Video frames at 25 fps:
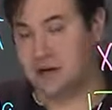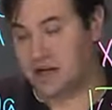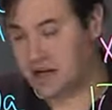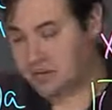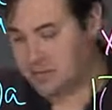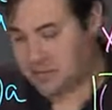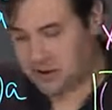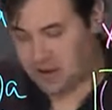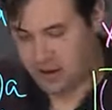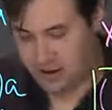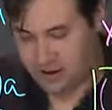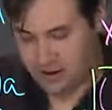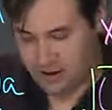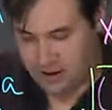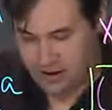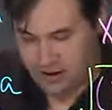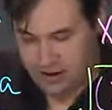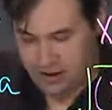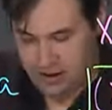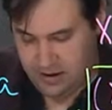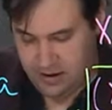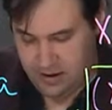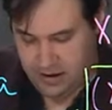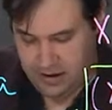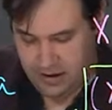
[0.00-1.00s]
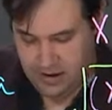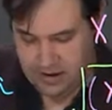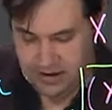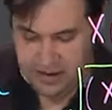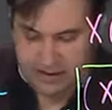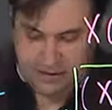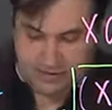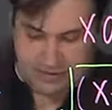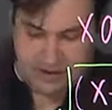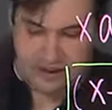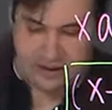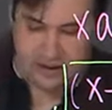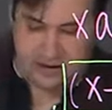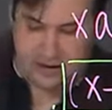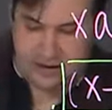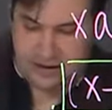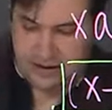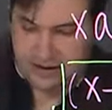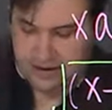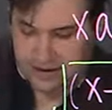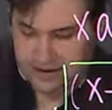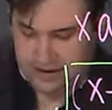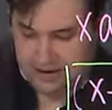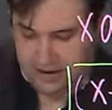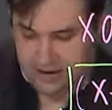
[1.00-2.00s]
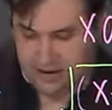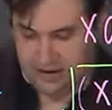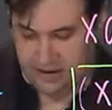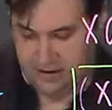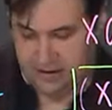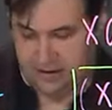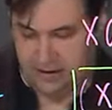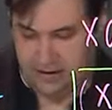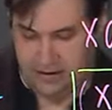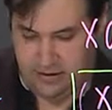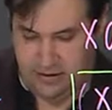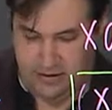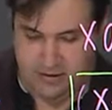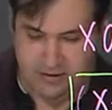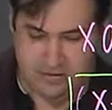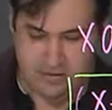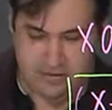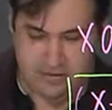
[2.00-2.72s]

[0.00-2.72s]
by p, and this means that